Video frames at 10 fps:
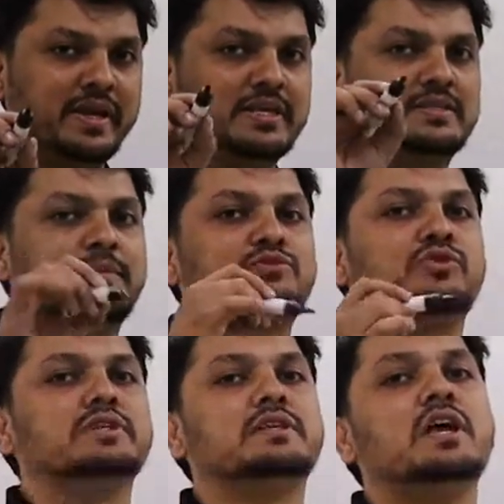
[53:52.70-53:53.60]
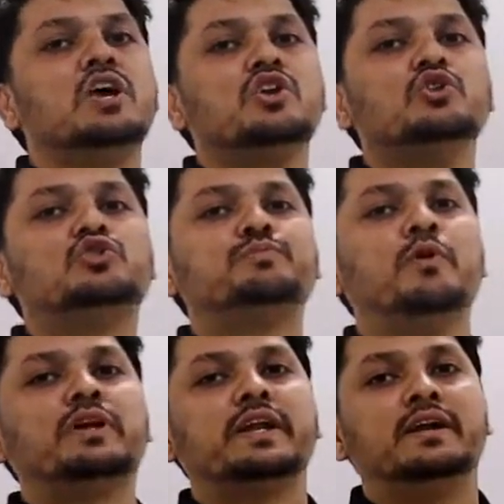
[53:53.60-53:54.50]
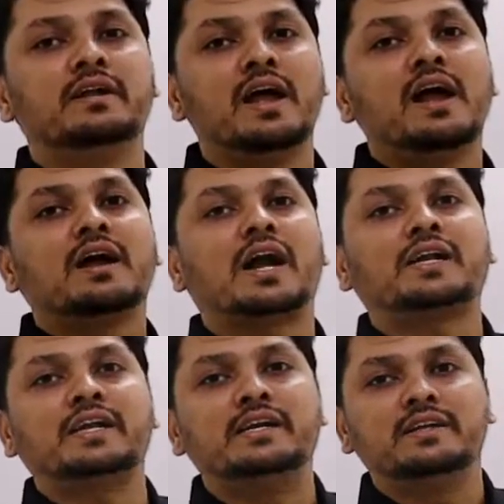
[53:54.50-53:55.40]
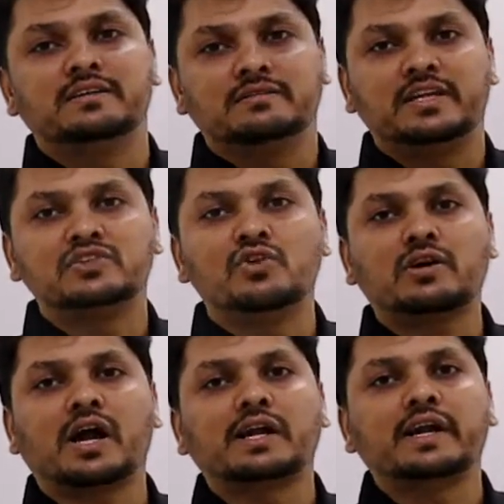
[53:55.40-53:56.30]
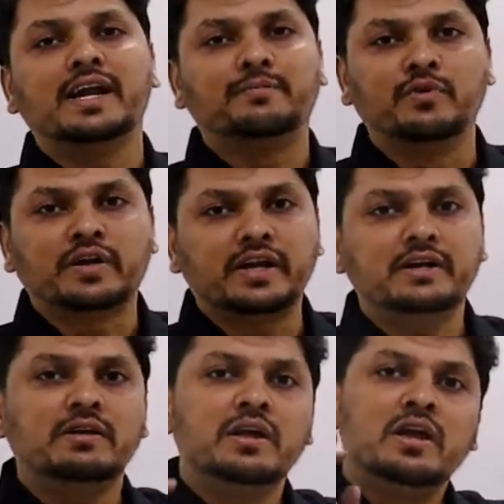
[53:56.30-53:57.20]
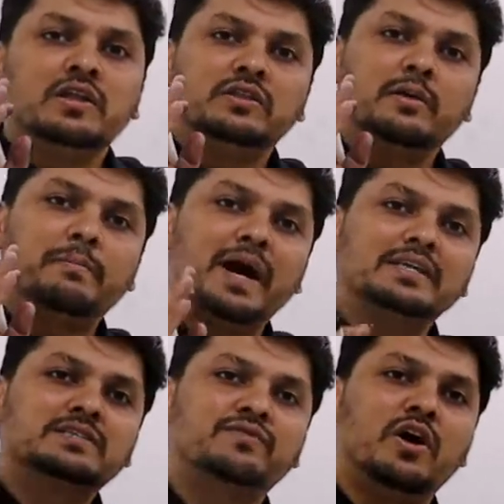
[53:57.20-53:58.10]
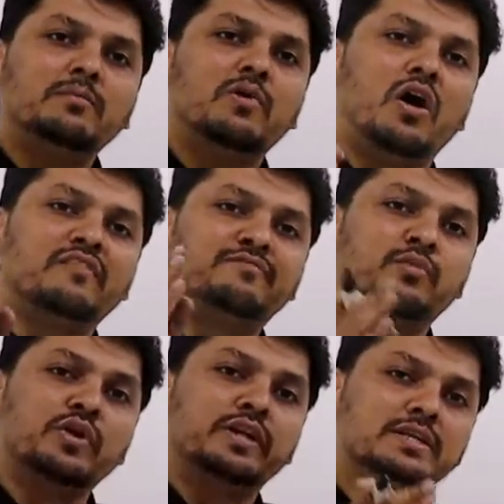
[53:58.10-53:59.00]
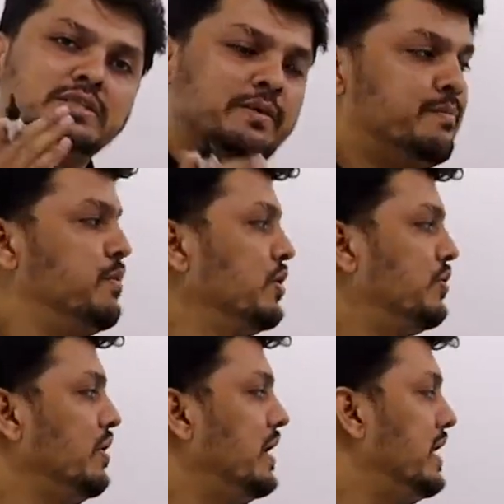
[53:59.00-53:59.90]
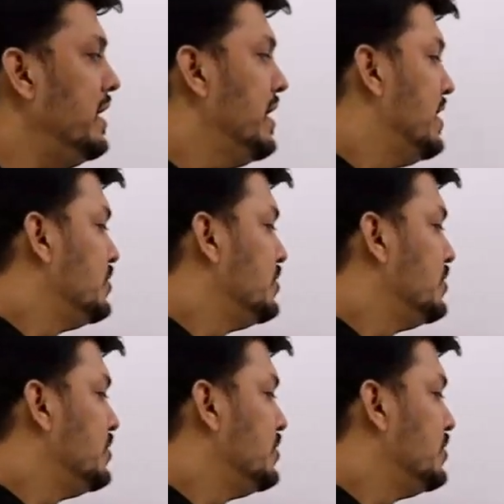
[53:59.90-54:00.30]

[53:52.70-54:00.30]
Please, some students use putted, cutted. There is no cutted, putted. The past form of put is put only.